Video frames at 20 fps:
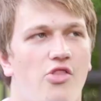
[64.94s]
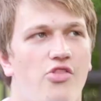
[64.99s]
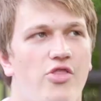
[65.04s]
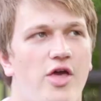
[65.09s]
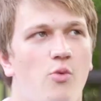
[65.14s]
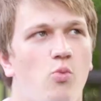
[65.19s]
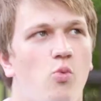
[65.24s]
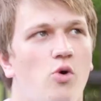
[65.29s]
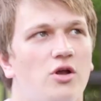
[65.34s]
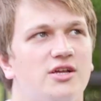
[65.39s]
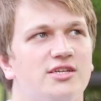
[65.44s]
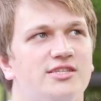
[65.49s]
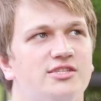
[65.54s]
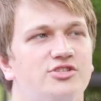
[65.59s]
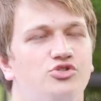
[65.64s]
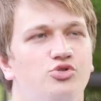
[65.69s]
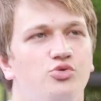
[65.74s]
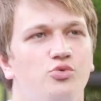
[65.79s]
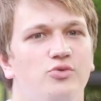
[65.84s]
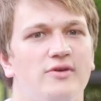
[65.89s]
they want us
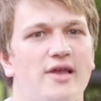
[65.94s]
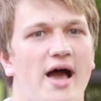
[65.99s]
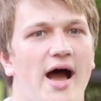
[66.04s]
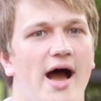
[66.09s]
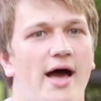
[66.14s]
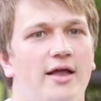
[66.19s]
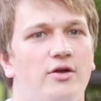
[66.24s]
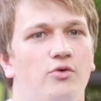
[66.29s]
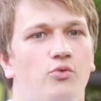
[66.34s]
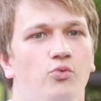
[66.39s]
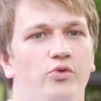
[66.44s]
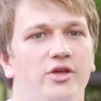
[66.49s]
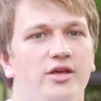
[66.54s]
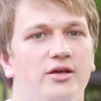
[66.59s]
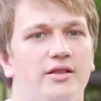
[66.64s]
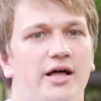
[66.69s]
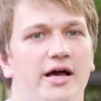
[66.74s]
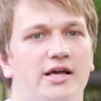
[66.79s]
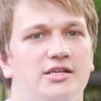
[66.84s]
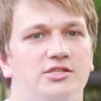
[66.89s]
to not
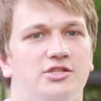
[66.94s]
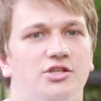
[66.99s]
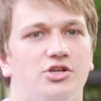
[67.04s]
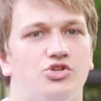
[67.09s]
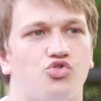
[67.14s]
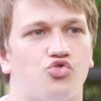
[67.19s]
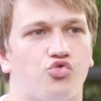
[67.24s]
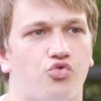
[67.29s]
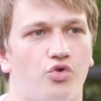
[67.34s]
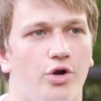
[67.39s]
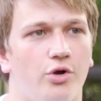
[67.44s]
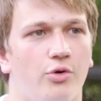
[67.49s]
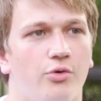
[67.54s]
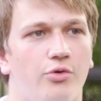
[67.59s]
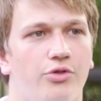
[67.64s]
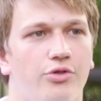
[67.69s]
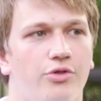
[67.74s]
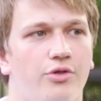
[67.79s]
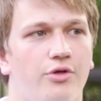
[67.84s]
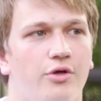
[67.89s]
realize the truth.
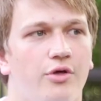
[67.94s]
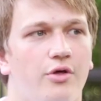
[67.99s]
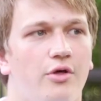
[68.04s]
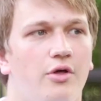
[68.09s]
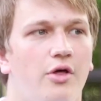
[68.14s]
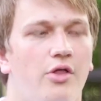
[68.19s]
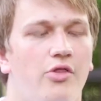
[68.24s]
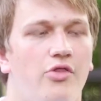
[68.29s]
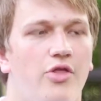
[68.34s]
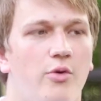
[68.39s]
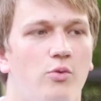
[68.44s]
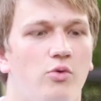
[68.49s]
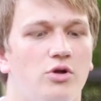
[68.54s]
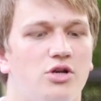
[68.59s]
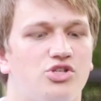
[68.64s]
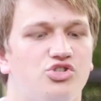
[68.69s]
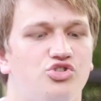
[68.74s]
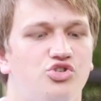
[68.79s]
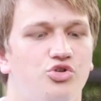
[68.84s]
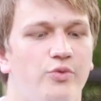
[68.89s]
They
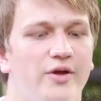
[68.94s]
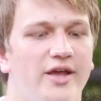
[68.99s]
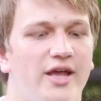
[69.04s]
want us to